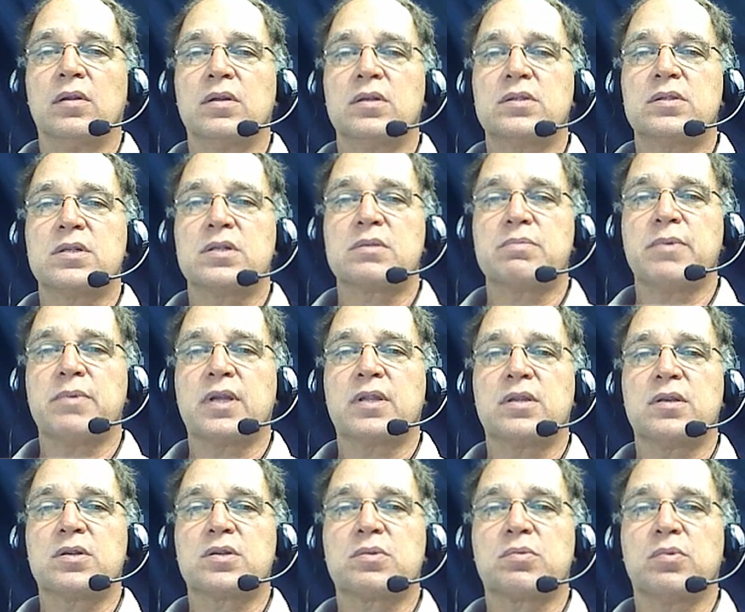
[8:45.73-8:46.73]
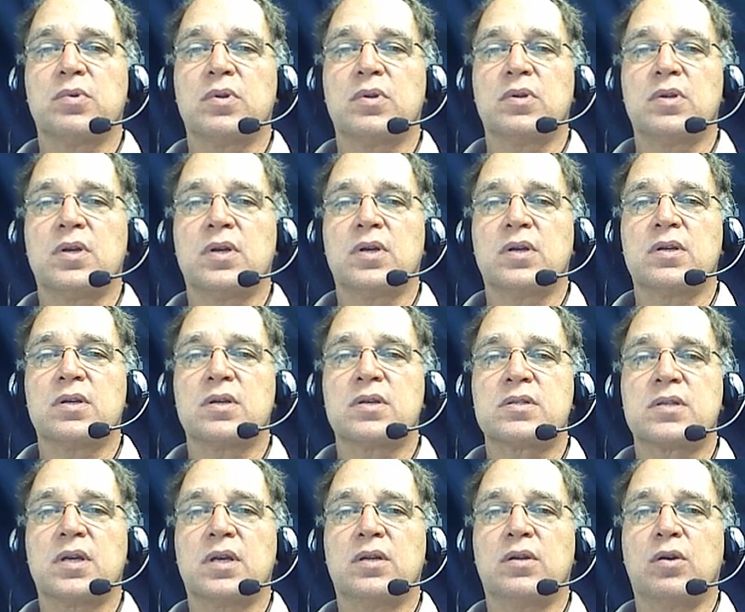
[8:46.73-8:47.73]
Let's just make this one, let's
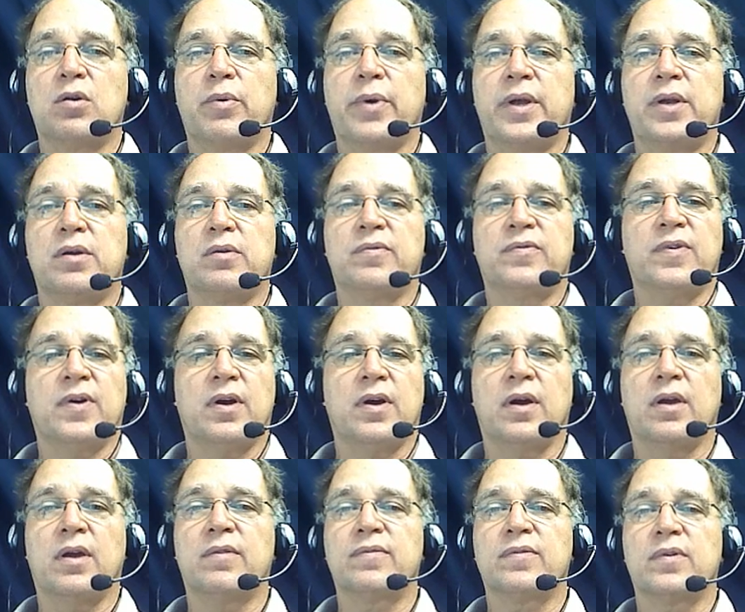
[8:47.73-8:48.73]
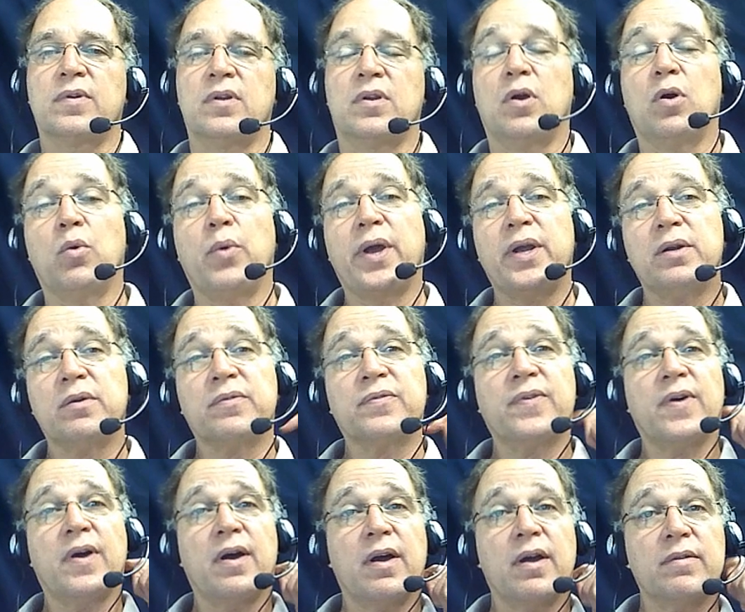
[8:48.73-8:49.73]
say an 0805. An
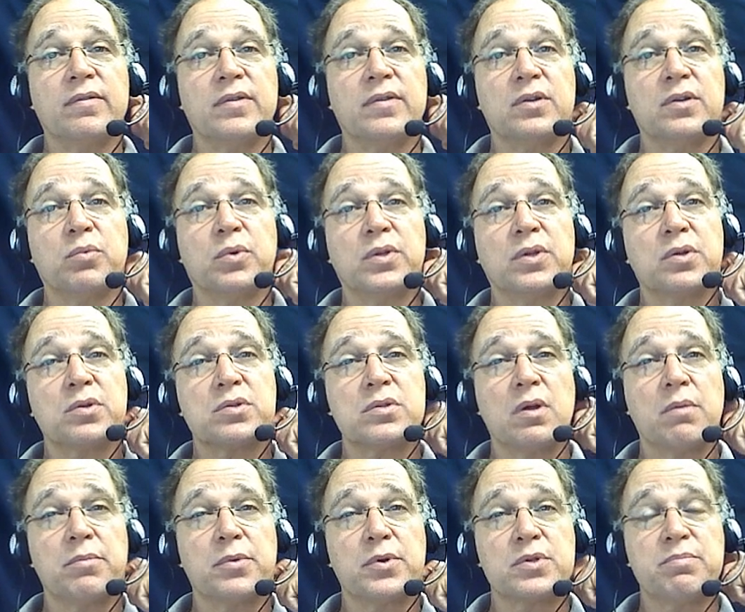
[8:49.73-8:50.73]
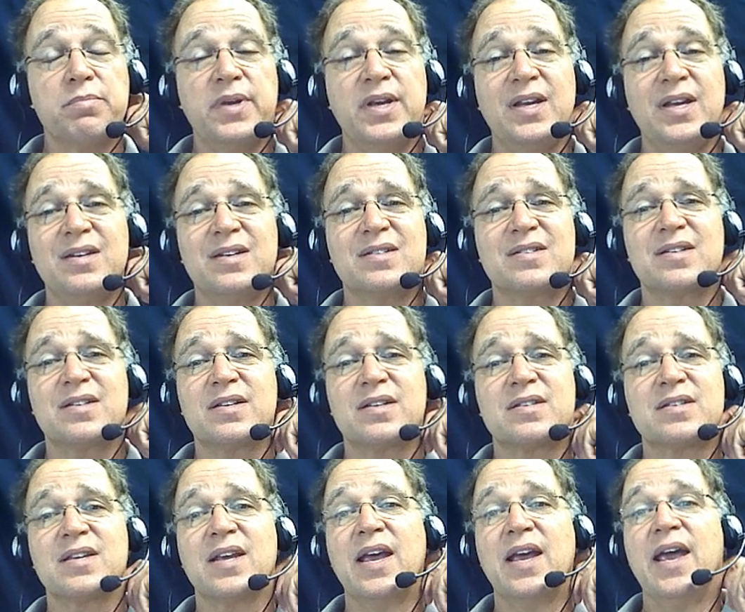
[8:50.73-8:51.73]
0805, what those numbers mean is
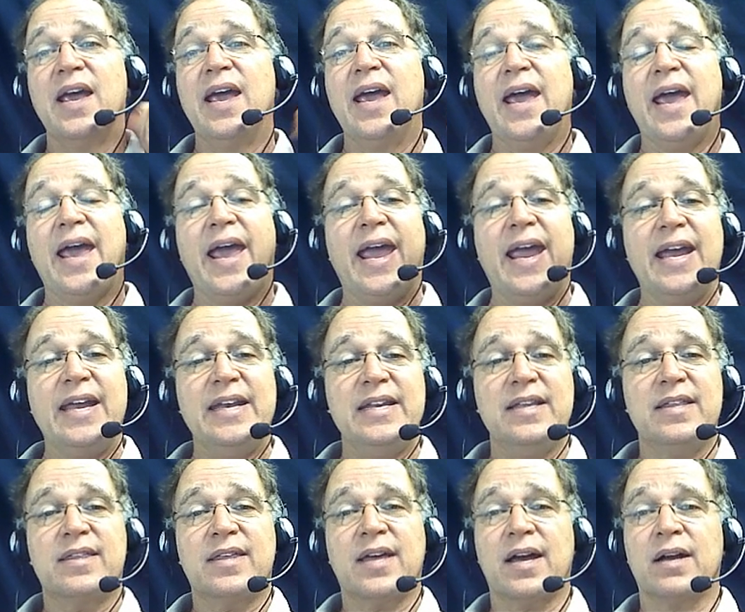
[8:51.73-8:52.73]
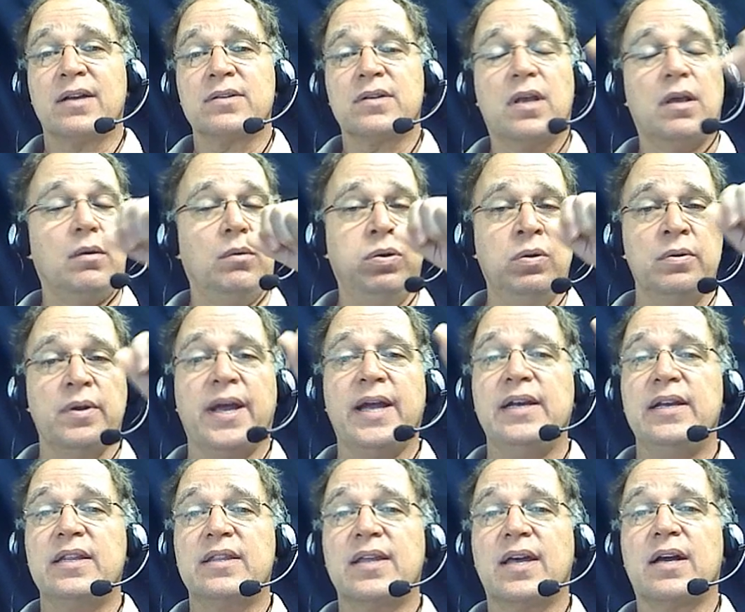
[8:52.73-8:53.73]
it's 80
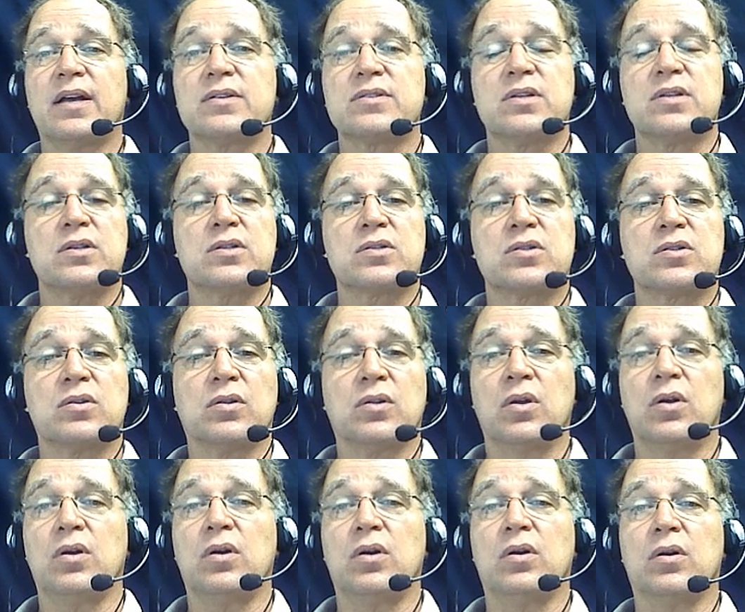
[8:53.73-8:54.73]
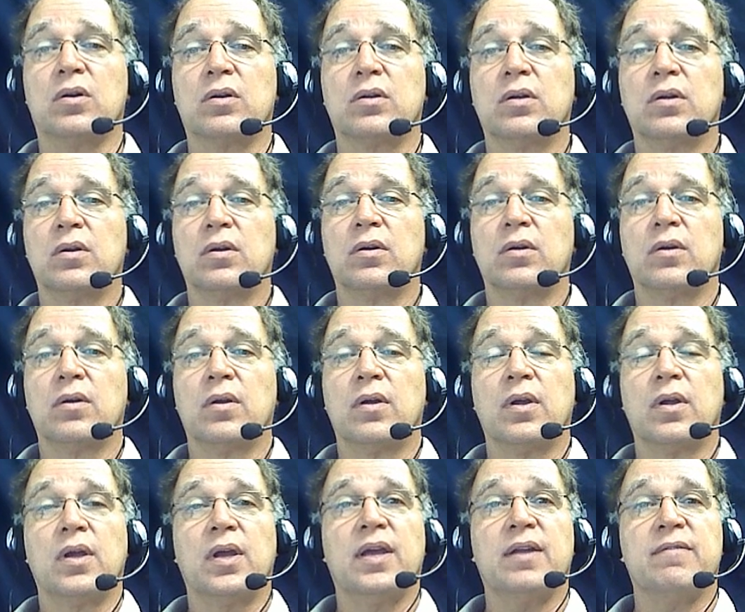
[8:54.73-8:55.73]
thousandths long
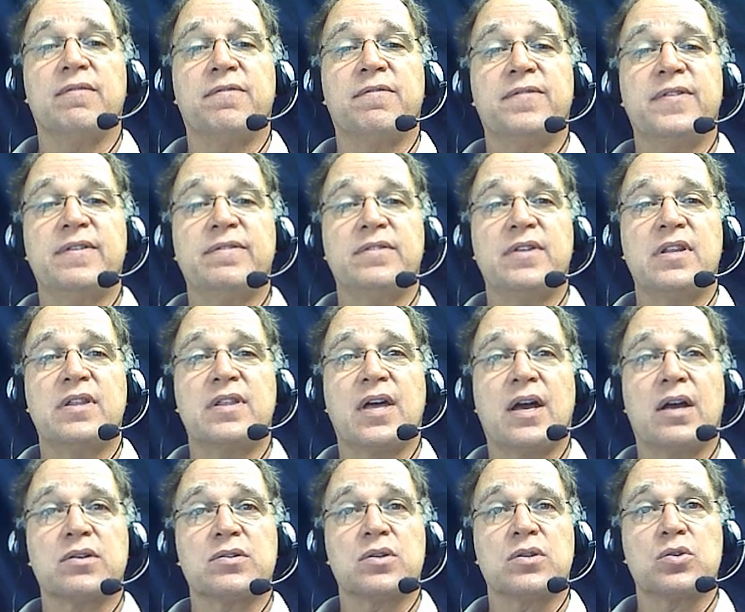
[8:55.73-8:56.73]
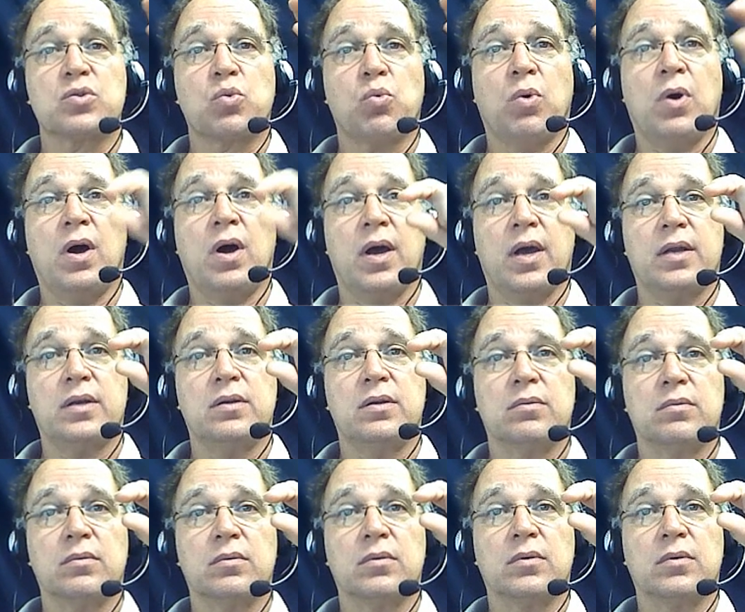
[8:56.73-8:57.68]
and 50 thousandths wide.